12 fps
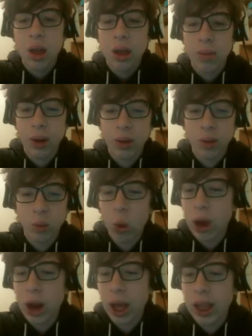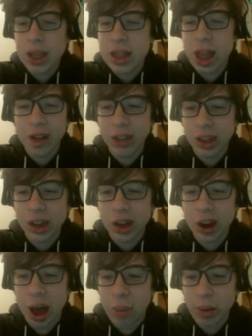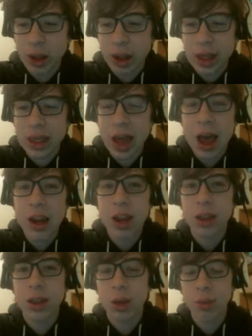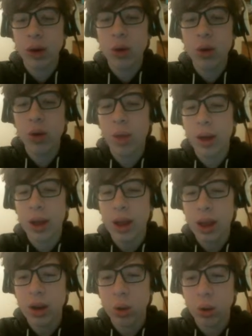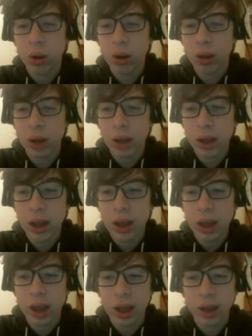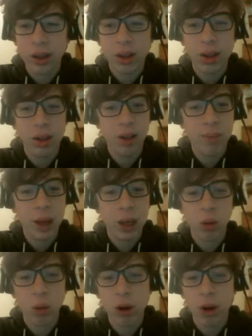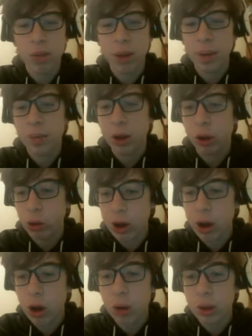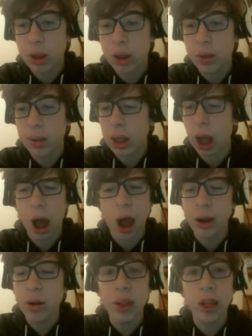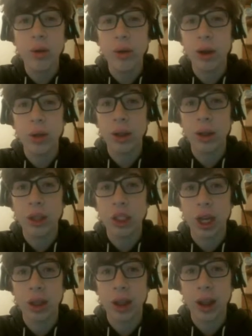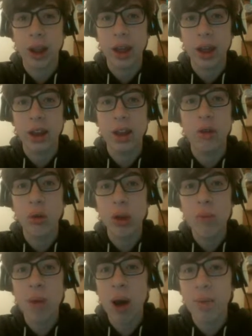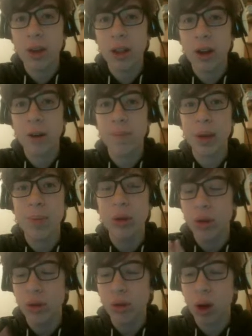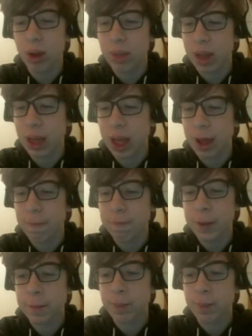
But one I see definitely not happening, and that is I'm gonna go in in like mixed order, but Kratos. I don't think Kratos has a chance of getting in. He's really popular. People do want him the game.